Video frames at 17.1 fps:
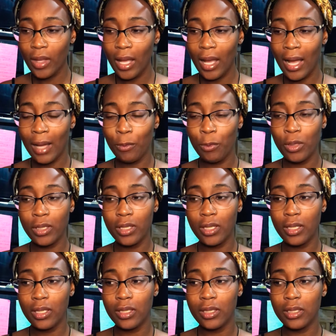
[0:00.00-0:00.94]
I would
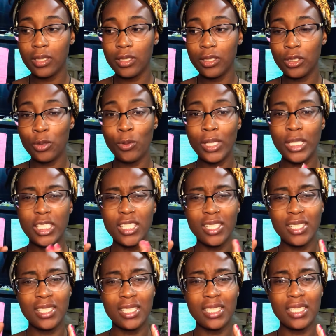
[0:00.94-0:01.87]
do it
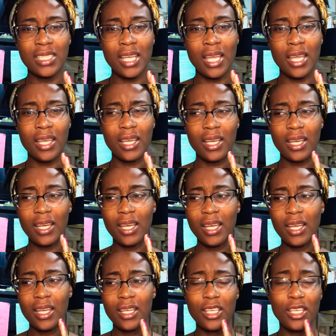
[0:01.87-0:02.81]
just to take,
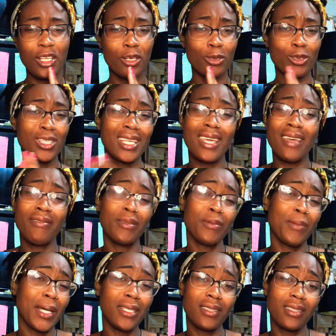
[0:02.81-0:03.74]
to gift
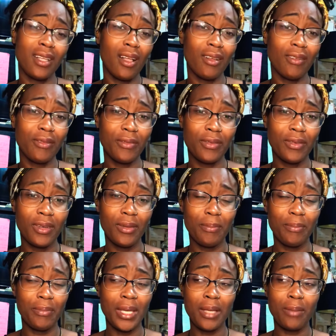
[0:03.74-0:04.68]
myself,
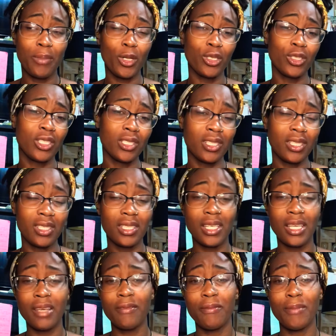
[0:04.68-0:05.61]
big purchases to
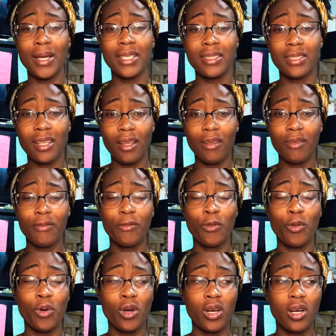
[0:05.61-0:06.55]
gift myself
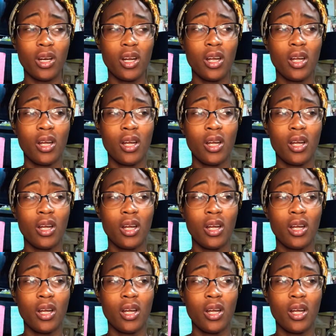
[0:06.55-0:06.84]
for,